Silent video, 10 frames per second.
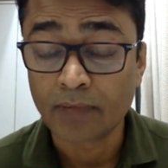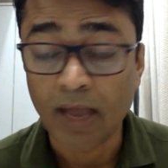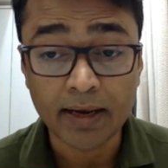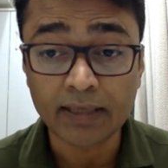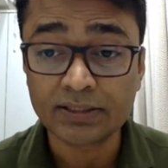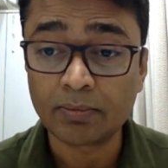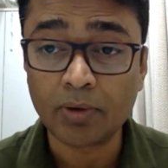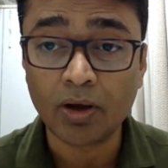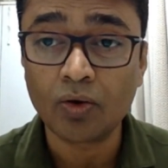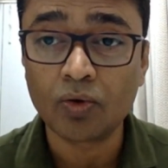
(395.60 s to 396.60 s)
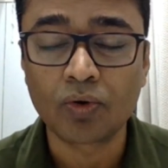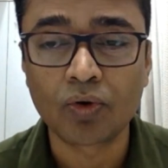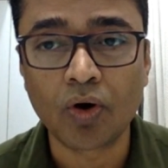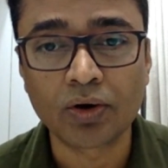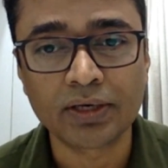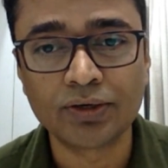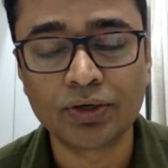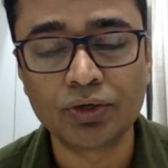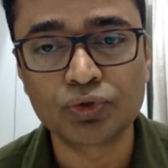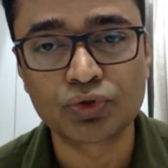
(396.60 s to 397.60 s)
And I somehow got
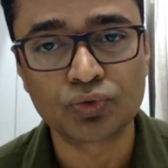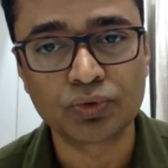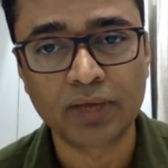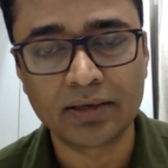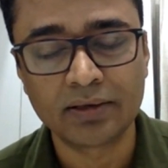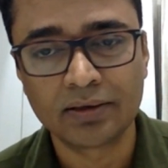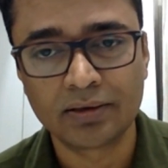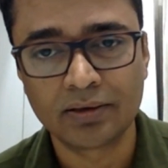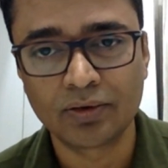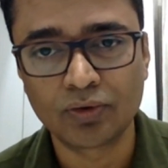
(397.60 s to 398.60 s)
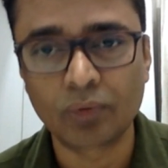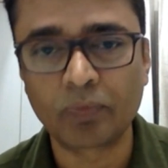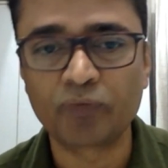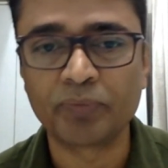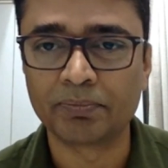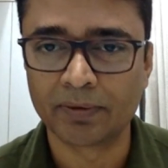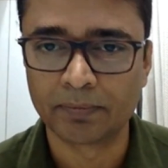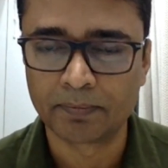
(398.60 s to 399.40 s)
introduced to that group of people.